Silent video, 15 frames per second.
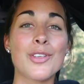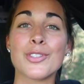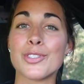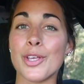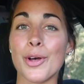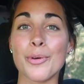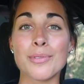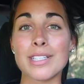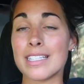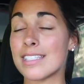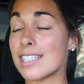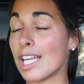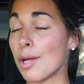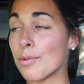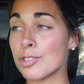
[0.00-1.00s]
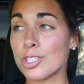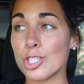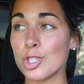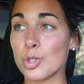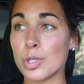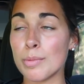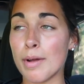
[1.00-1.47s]
So since today was
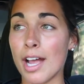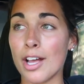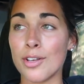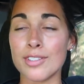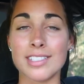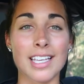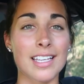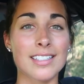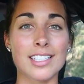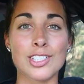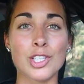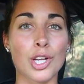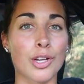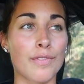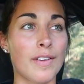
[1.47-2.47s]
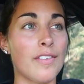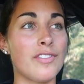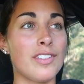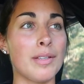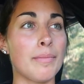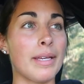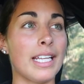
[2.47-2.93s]
just three miles, yes, it took
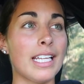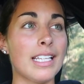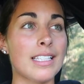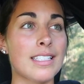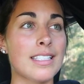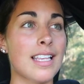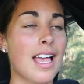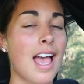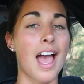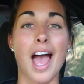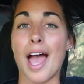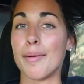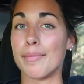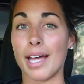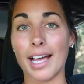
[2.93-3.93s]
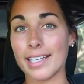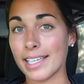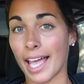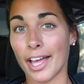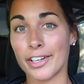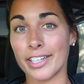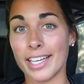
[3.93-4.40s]
fifty minutes. I'm not
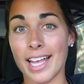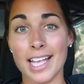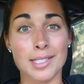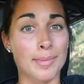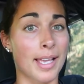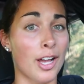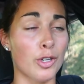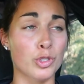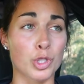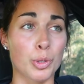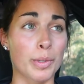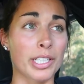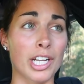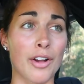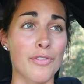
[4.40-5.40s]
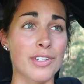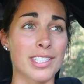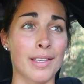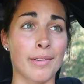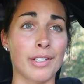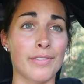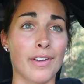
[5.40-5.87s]
counting it as my outdoor workout for
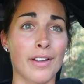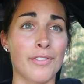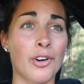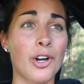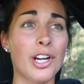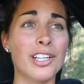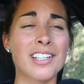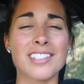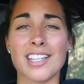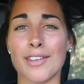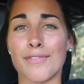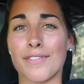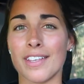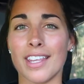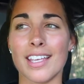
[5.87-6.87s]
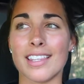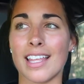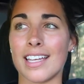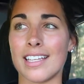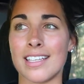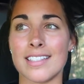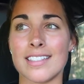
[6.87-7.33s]
seventy-five hard because I feel like
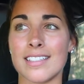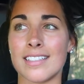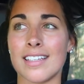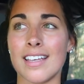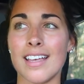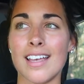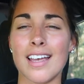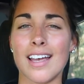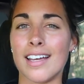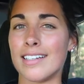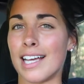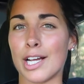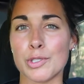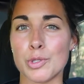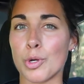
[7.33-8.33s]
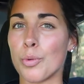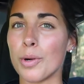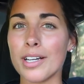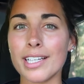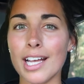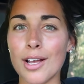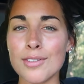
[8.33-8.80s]
that isn't an actual
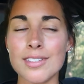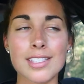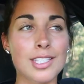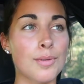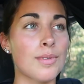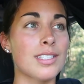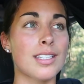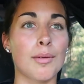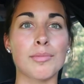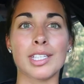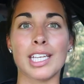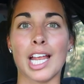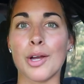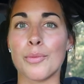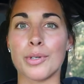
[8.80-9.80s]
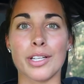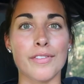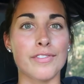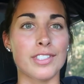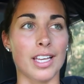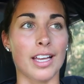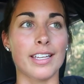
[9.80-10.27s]
workout since it was something I would
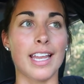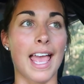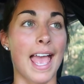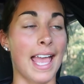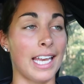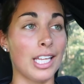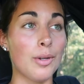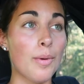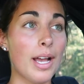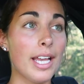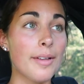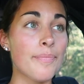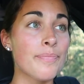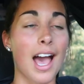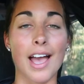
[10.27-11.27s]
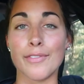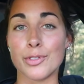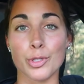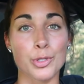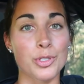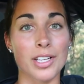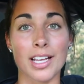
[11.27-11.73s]
have done anyway. I've
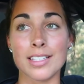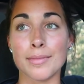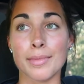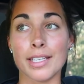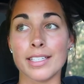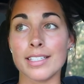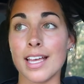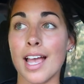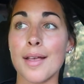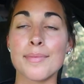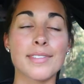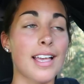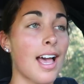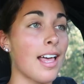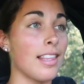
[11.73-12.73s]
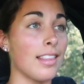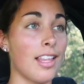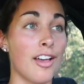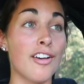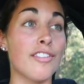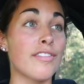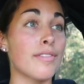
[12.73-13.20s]
told you guys a million times, I
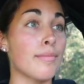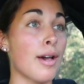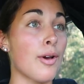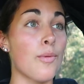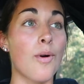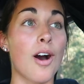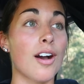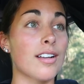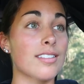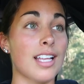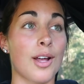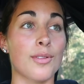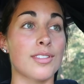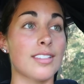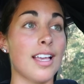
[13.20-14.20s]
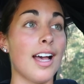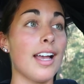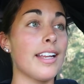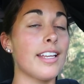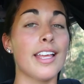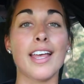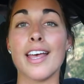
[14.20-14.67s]
love my walks
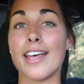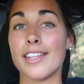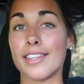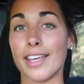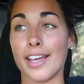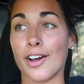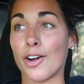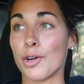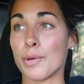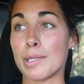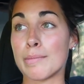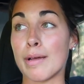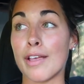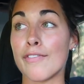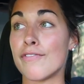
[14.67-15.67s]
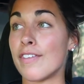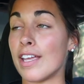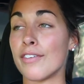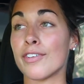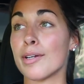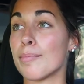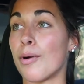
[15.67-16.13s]
outside. They are one of my
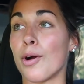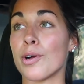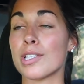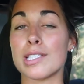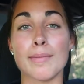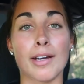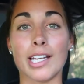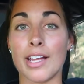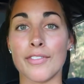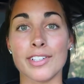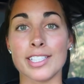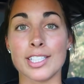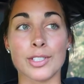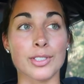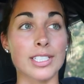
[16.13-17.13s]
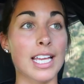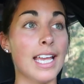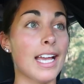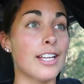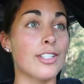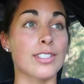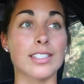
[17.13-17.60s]
favorite parts about every single day.
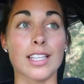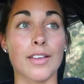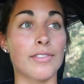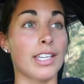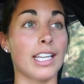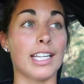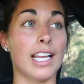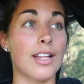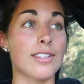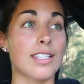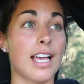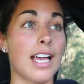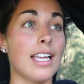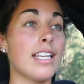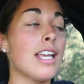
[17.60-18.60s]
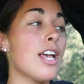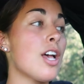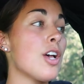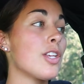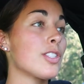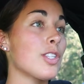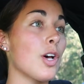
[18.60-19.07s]
I just love getting outside.
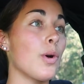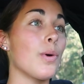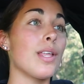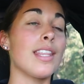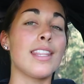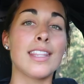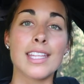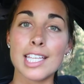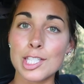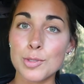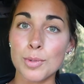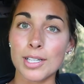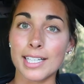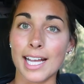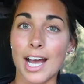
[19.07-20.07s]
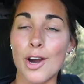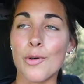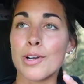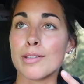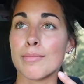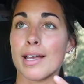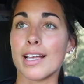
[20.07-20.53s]
So this workout
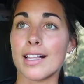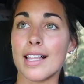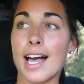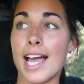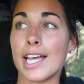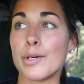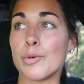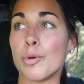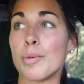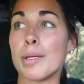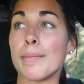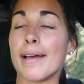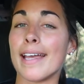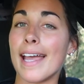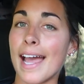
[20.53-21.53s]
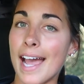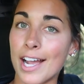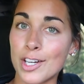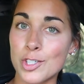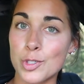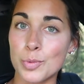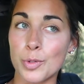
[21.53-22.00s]
with my client will be my
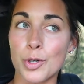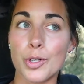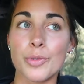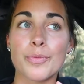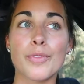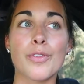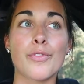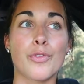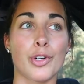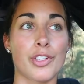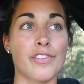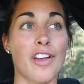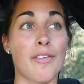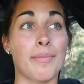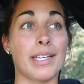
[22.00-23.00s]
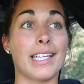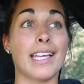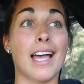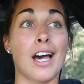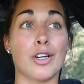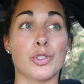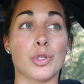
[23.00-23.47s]
actual forty-five
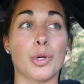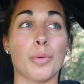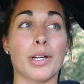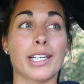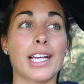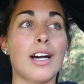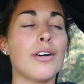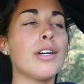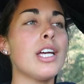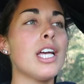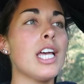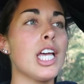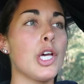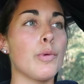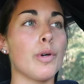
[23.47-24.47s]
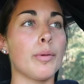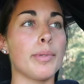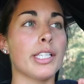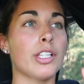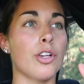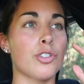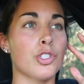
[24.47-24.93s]
minute outdoor workout. It will
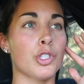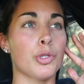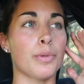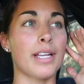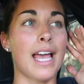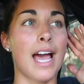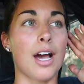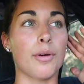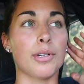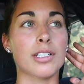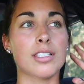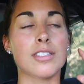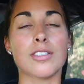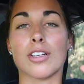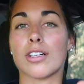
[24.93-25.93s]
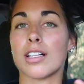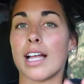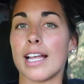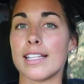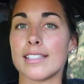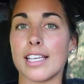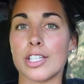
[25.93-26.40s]
be closer to an hour since our
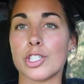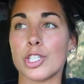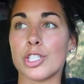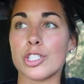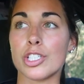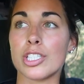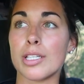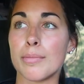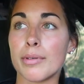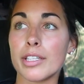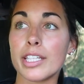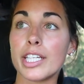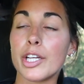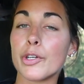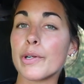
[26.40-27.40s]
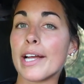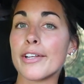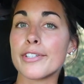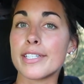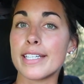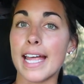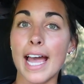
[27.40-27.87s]
client sessions are typically
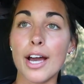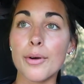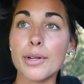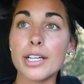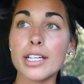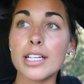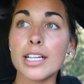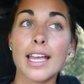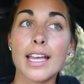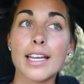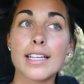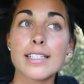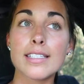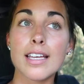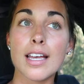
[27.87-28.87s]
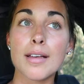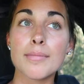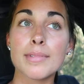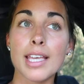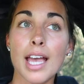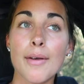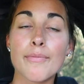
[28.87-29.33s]
around an hour. And
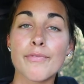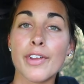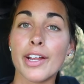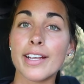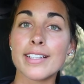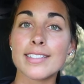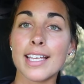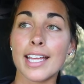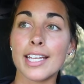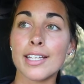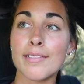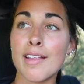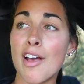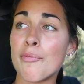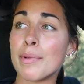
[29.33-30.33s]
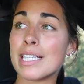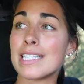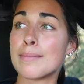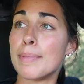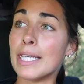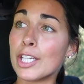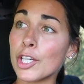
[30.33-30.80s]
um, yeah, very excited. Have my
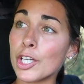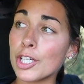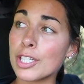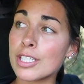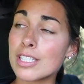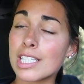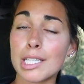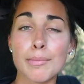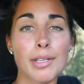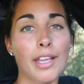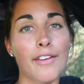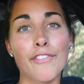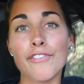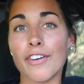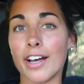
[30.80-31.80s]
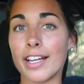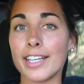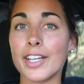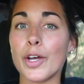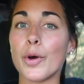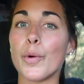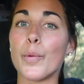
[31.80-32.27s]
speaker. It's gonna be a
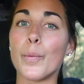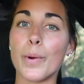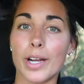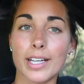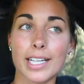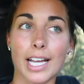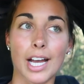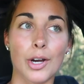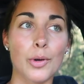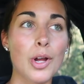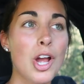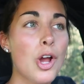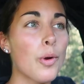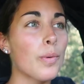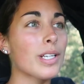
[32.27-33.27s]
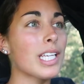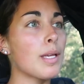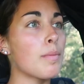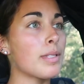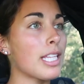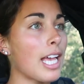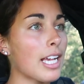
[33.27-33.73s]
fun workout. We're
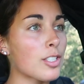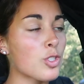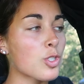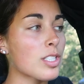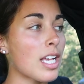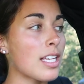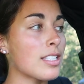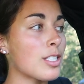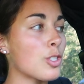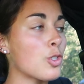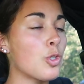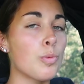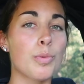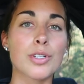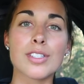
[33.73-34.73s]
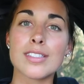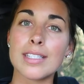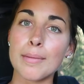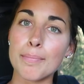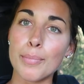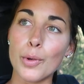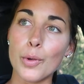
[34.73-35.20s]
keeping the exercises super
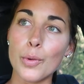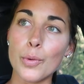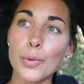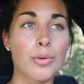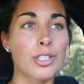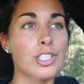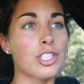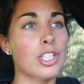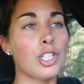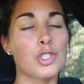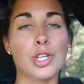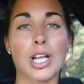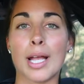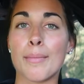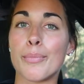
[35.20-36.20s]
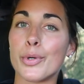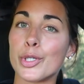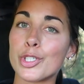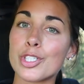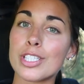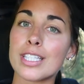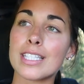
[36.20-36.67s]
simple. We're just gonna try and
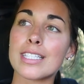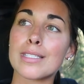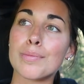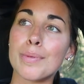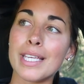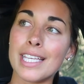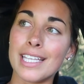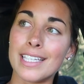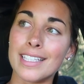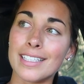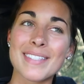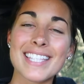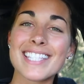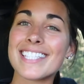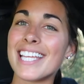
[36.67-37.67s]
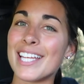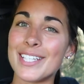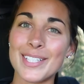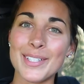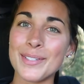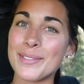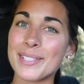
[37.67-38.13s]
push the speed. Stay tuned.
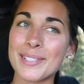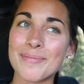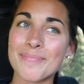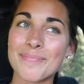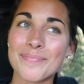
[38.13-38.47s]
tuned.